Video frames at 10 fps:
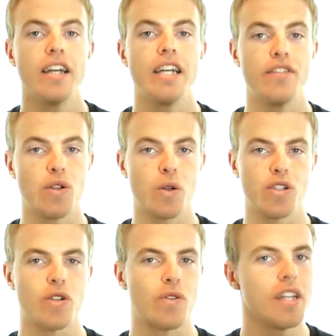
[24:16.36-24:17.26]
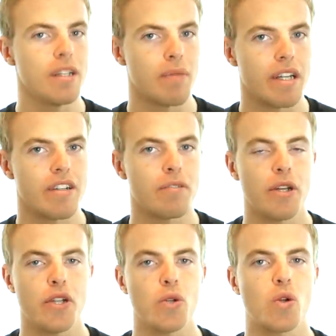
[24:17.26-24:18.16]
even though it's already abundant,
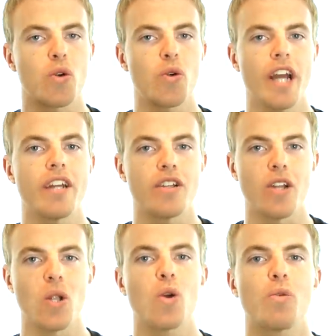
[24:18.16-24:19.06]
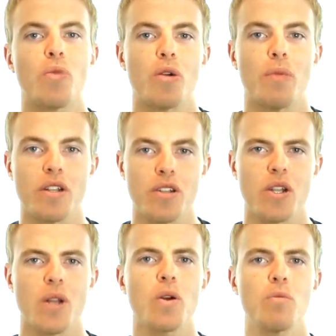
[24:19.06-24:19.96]
but you'll create it to look more abundant, to
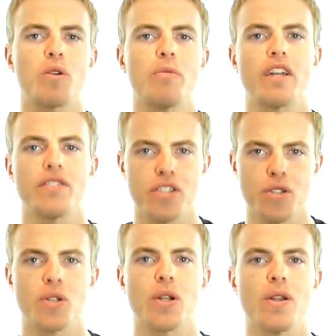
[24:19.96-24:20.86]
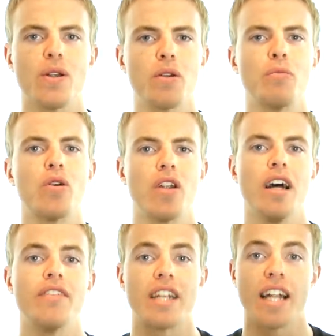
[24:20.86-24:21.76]
look more beneficial, to look more
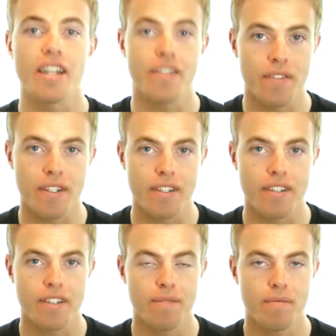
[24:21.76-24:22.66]
love and light filled